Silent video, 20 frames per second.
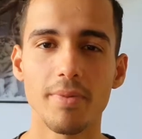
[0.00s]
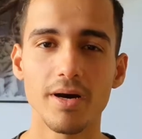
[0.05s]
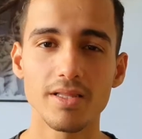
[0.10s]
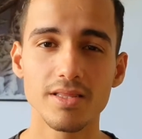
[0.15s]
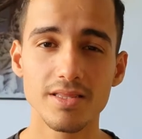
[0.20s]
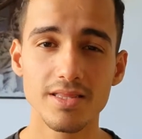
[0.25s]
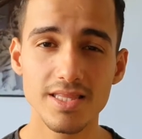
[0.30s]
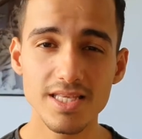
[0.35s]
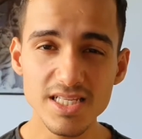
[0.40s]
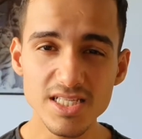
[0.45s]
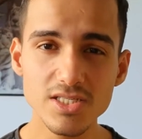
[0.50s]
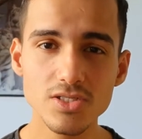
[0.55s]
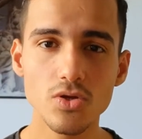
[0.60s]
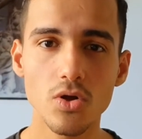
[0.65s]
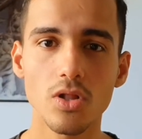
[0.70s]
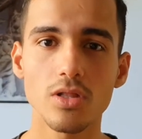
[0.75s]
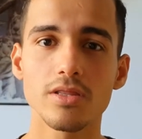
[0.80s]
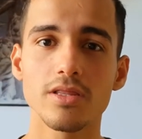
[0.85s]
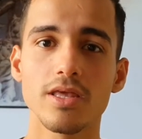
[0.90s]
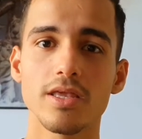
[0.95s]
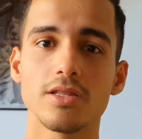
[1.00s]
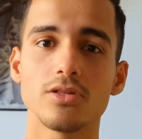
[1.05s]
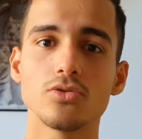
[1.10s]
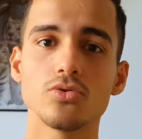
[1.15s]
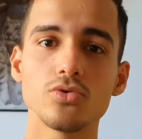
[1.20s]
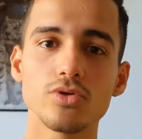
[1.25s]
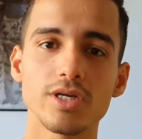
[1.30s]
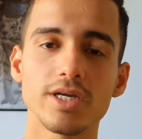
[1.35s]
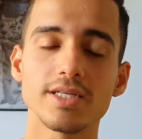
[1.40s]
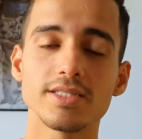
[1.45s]
But this salt, they
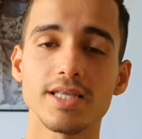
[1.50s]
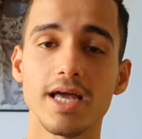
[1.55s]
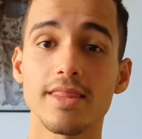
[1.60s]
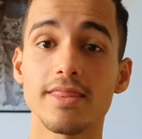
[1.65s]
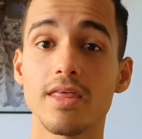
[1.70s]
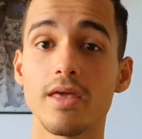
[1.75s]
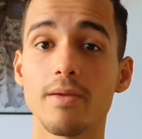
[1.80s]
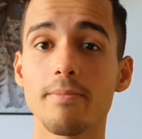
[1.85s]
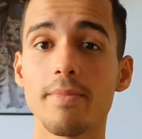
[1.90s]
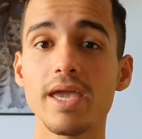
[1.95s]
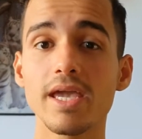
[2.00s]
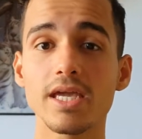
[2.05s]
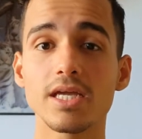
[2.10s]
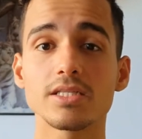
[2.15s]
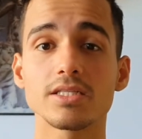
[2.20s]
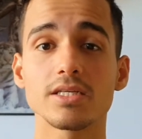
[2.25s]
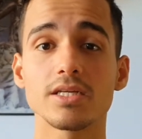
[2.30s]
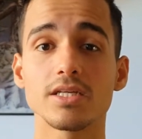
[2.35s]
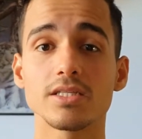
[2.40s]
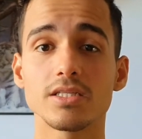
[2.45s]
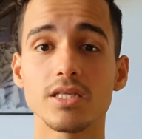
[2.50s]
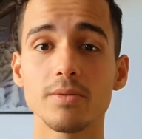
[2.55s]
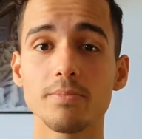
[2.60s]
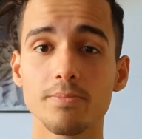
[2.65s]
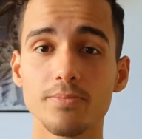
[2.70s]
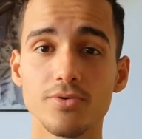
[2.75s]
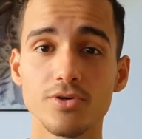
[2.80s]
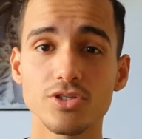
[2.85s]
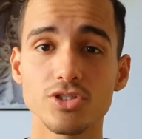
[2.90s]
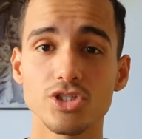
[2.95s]
took it and they make it in a
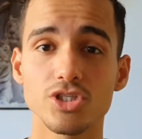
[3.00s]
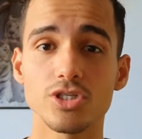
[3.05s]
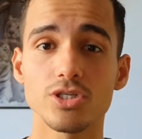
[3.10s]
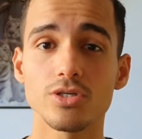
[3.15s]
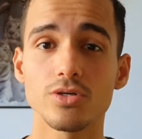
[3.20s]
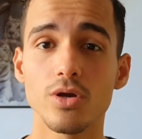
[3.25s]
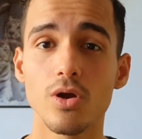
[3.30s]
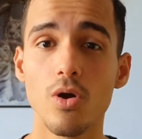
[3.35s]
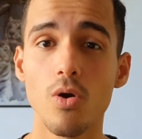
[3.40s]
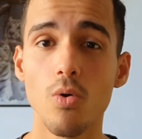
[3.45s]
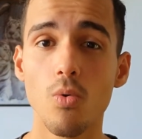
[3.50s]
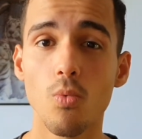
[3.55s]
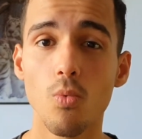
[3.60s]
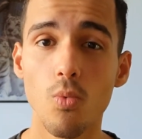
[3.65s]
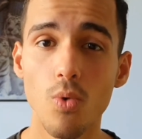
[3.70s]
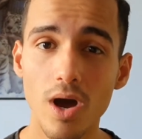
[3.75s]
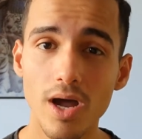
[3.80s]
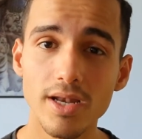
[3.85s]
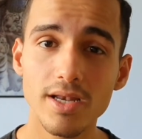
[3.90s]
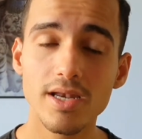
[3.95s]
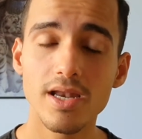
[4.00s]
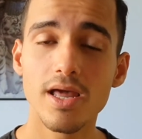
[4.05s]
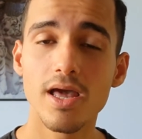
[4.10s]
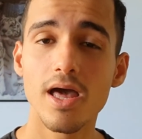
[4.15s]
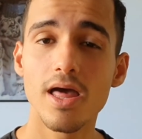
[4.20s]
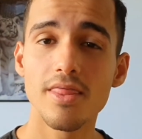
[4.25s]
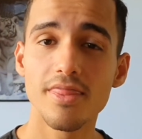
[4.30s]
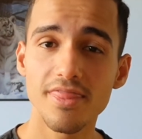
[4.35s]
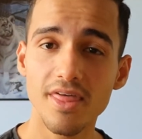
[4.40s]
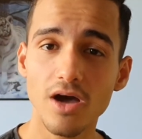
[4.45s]
temperature
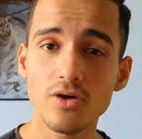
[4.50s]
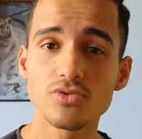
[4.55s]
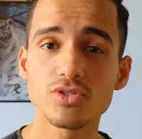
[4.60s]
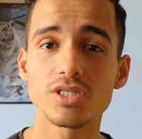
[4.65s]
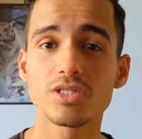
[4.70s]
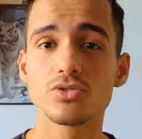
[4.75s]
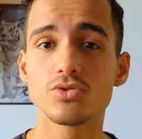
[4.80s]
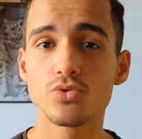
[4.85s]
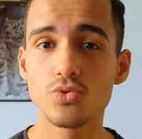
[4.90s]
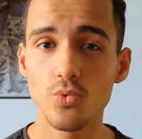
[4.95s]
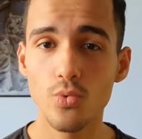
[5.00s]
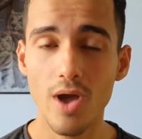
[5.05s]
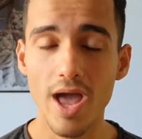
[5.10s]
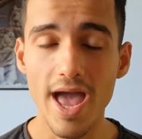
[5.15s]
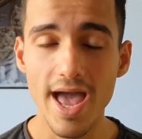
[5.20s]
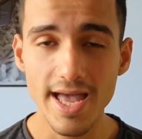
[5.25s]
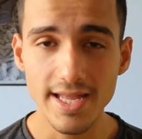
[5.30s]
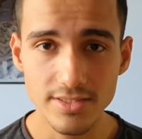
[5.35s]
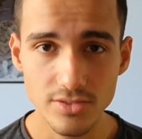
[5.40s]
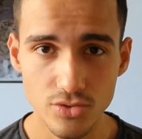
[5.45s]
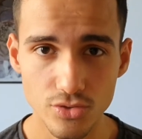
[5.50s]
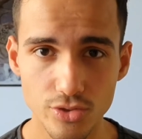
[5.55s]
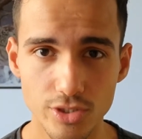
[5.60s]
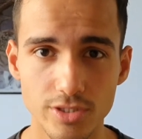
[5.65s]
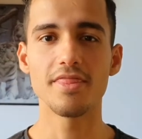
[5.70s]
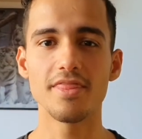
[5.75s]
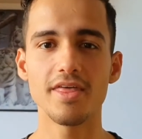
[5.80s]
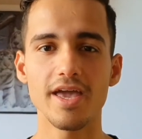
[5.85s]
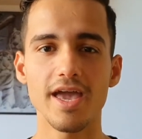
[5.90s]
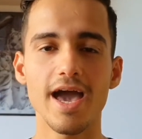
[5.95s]

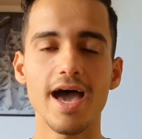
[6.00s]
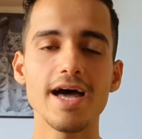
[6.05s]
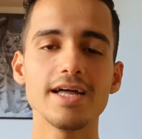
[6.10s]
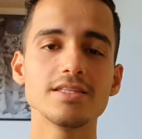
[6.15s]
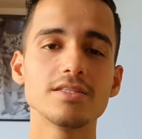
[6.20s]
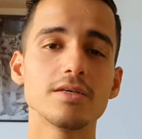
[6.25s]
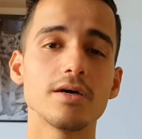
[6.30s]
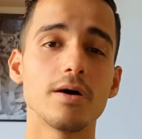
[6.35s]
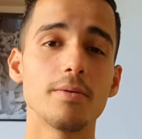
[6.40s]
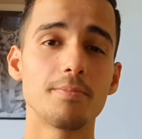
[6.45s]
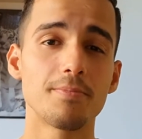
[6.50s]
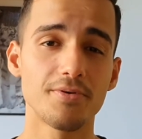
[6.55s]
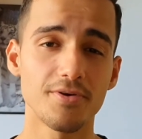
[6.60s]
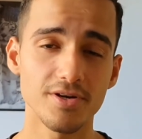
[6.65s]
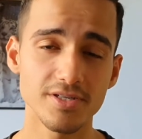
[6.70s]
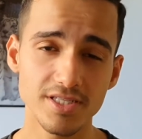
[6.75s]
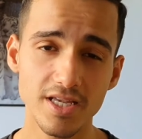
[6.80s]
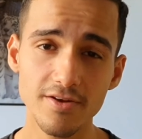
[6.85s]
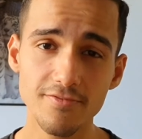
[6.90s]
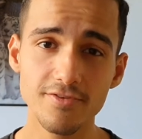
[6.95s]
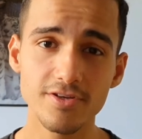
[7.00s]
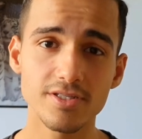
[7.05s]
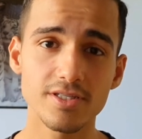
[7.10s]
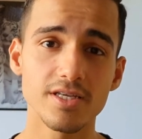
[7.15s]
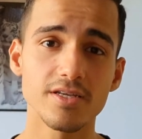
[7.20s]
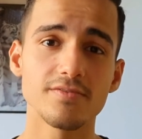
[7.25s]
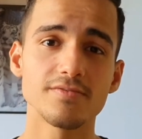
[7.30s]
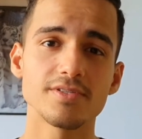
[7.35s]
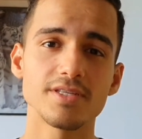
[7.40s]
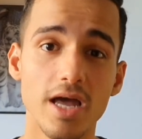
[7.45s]
1200. They add
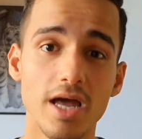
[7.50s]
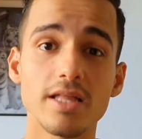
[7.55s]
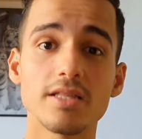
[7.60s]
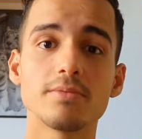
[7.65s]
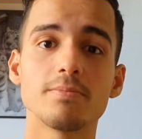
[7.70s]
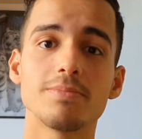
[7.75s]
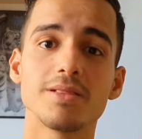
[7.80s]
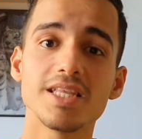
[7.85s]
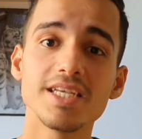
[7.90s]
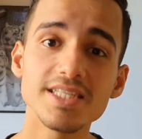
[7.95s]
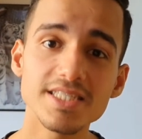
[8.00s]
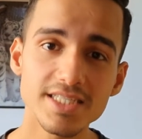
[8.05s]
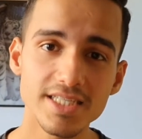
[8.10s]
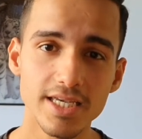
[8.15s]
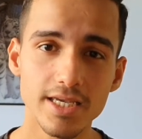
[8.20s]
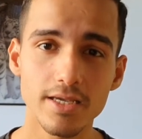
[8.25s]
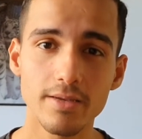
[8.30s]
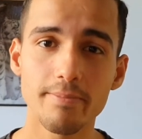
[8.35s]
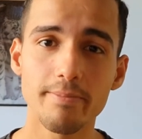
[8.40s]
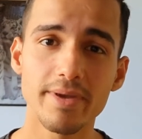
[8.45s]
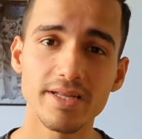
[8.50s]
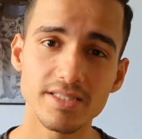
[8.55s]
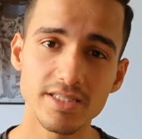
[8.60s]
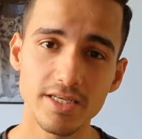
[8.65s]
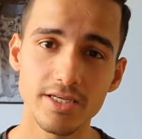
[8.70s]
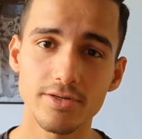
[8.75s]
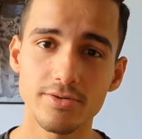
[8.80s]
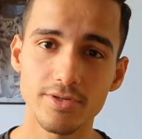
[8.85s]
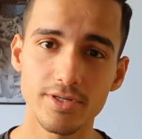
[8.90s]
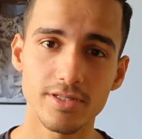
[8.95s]
preservatives and bleaching
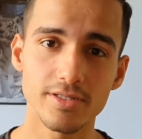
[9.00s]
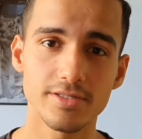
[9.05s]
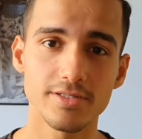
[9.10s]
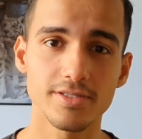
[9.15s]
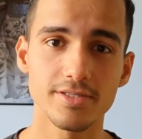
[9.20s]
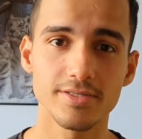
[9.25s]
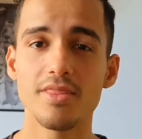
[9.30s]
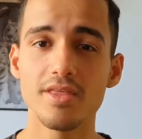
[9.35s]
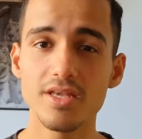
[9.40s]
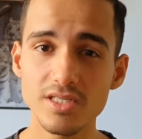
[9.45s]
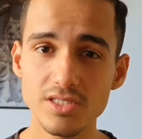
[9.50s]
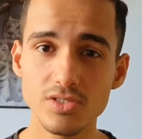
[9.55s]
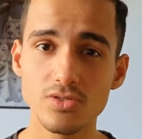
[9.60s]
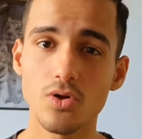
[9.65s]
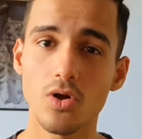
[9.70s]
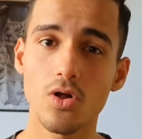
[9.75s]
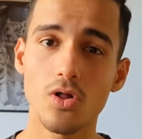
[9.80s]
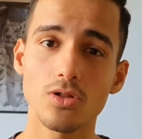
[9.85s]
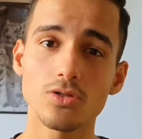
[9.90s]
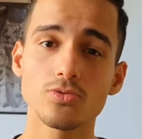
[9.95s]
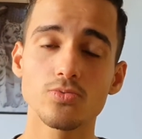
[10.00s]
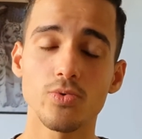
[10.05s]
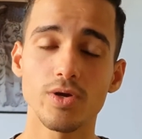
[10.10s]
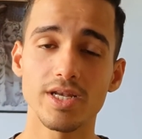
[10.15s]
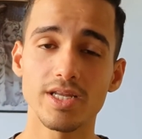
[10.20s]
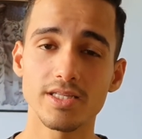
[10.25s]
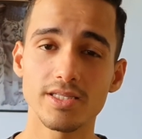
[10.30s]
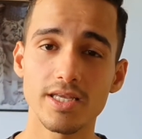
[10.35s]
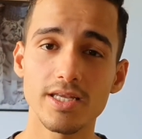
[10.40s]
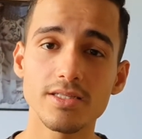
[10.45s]
materials. This salt, when
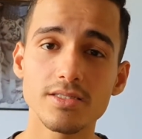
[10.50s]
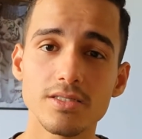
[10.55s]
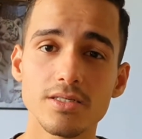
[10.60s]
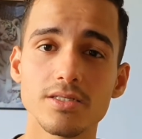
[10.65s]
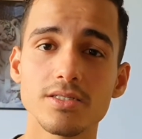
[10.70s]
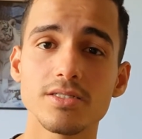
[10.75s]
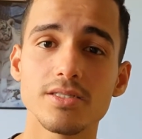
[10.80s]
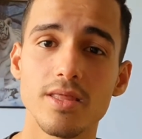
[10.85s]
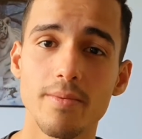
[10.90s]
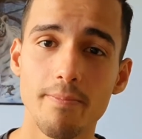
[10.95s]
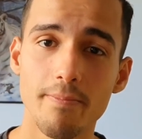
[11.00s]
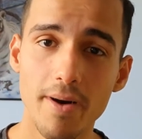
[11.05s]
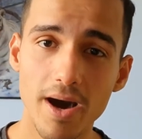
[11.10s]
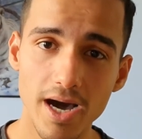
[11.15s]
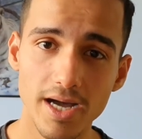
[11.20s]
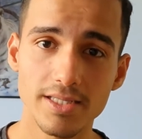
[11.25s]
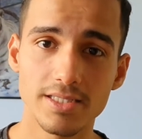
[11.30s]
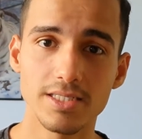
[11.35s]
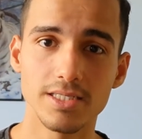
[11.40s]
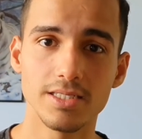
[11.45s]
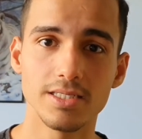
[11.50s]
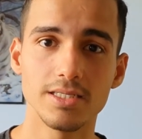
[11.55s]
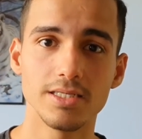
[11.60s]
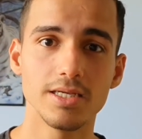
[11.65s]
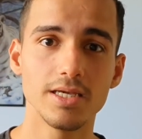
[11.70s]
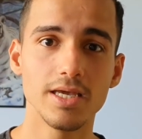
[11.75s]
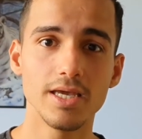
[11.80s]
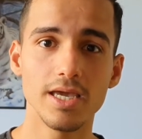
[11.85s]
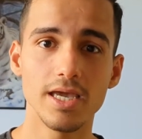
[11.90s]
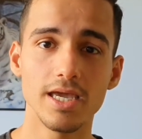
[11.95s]
it enters the body,
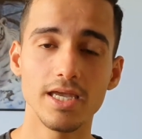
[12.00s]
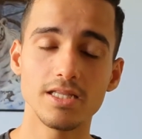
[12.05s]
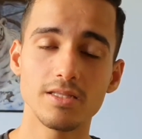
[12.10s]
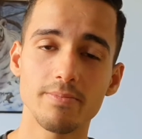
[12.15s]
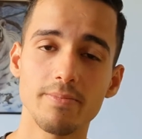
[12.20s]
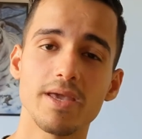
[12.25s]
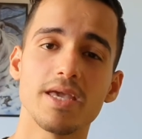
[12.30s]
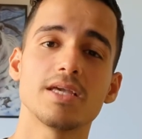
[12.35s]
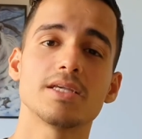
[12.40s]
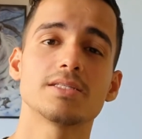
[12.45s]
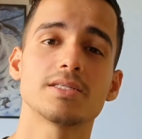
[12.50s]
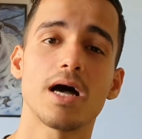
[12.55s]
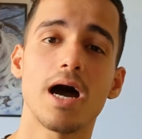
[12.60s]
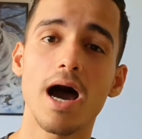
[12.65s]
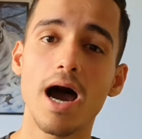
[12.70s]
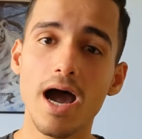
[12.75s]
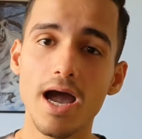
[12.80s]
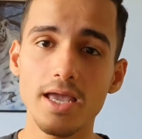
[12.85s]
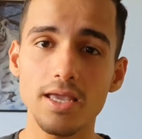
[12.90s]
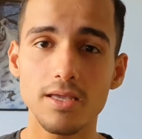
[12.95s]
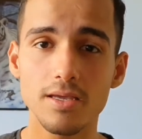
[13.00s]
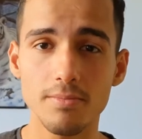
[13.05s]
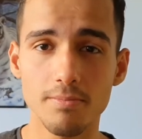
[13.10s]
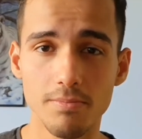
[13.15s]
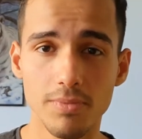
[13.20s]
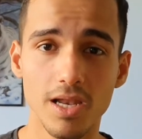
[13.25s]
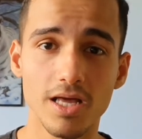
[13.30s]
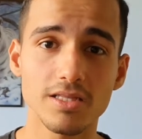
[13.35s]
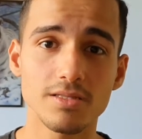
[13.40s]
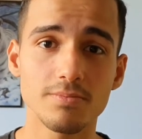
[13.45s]
it makes high
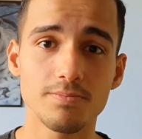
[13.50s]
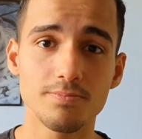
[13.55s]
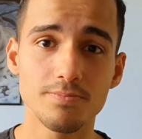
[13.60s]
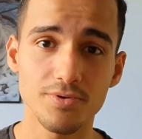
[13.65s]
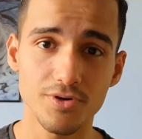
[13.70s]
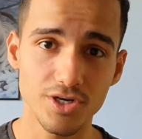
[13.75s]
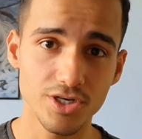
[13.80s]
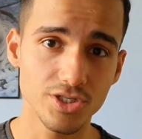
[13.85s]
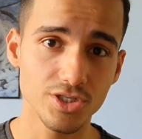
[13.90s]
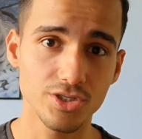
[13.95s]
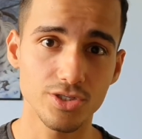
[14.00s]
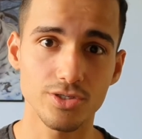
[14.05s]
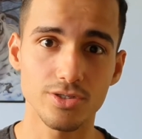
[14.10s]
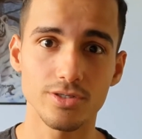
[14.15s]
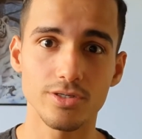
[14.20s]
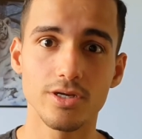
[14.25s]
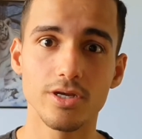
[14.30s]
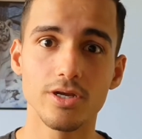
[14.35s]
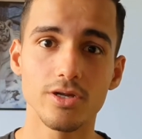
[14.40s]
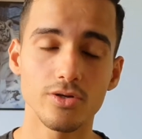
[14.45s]
blood pressure.